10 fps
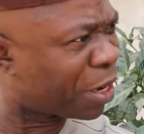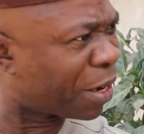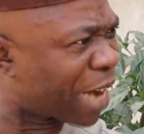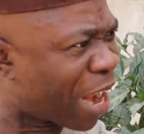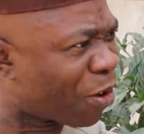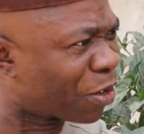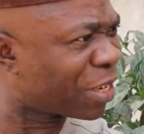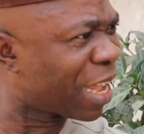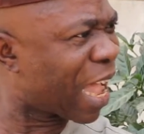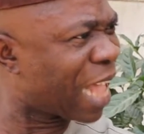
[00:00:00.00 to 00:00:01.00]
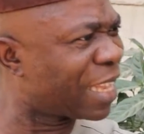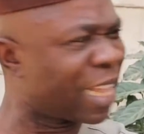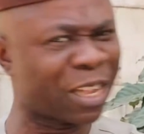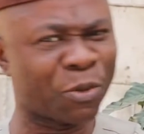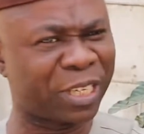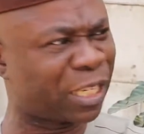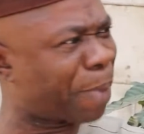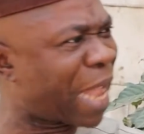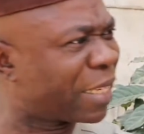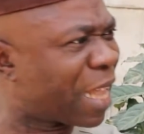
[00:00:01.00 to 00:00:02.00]
riot, and then they
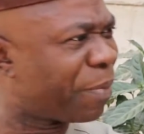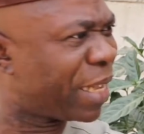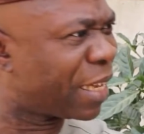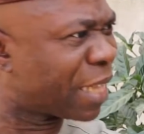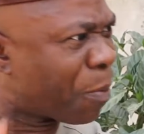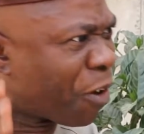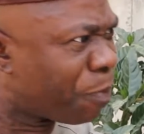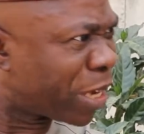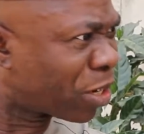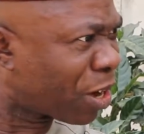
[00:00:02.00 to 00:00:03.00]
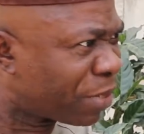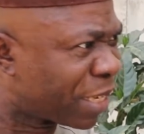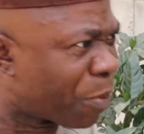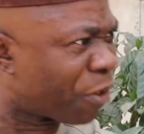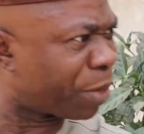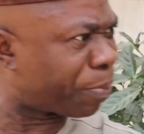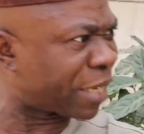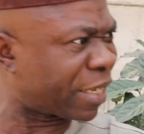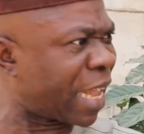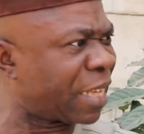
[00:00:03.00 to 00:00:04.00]
disperse them in the name of nation, of the name of the
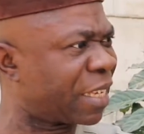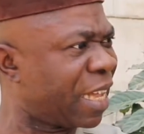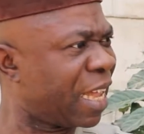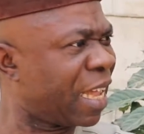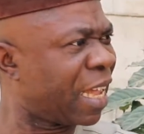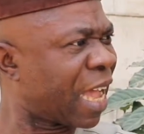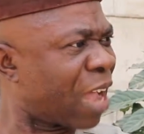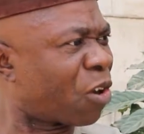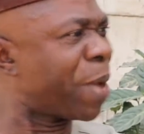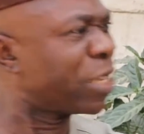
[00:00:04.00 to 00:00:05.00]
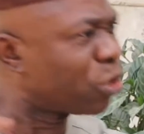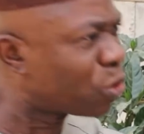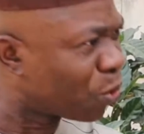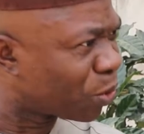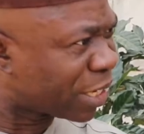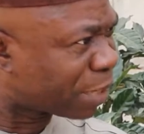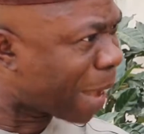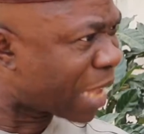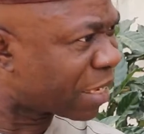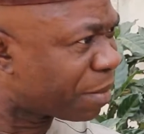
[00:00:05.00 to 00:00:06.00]
president. I command you to
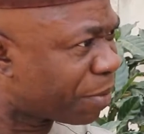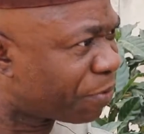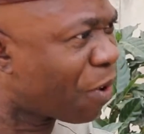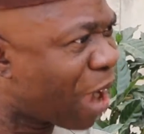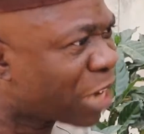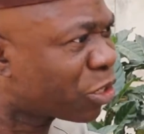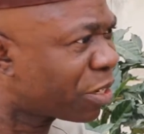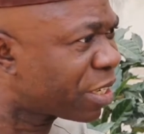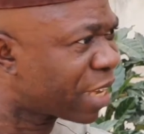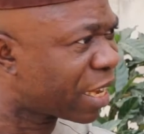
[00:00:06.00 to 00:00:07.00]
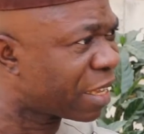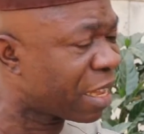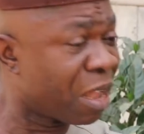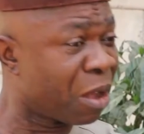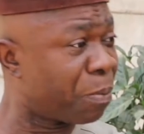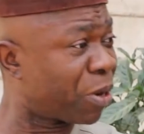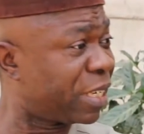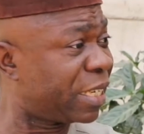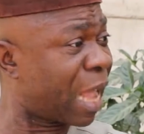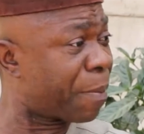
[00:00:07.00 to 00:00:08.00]
disperse before action is taken. But
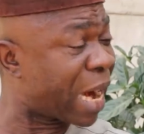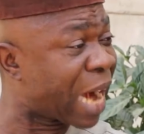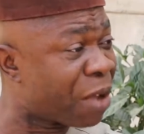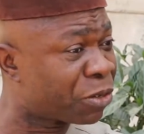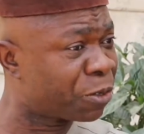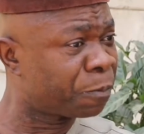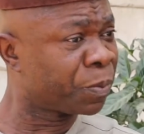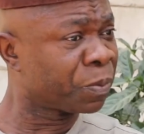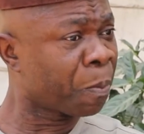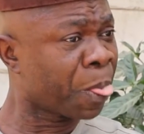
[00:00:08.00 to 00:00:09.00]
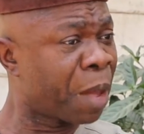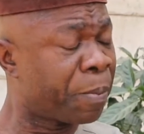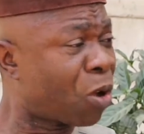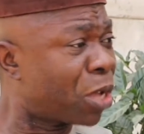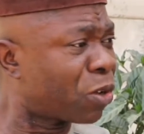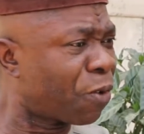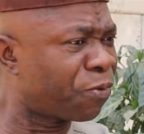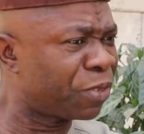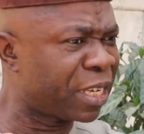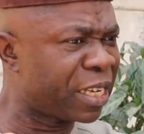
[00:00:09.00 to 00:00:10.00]
this time around, because
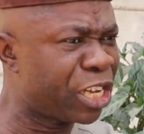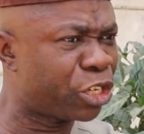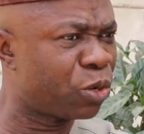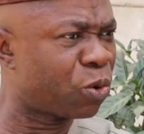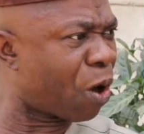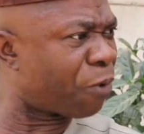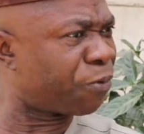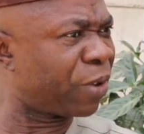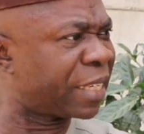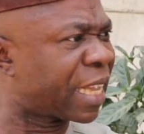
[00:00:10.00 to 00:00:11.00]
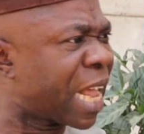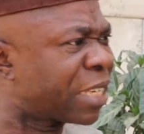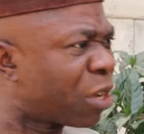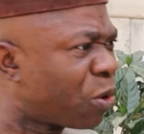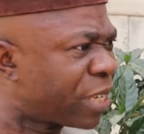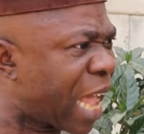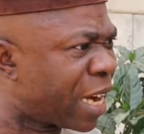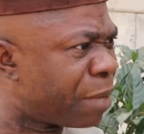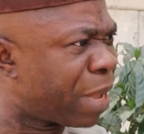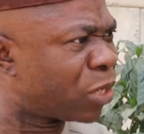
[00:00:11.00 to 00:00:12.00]
of the issue of internal security
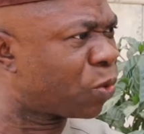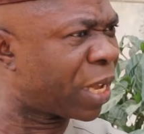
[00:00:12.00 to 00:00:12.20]
arrangements,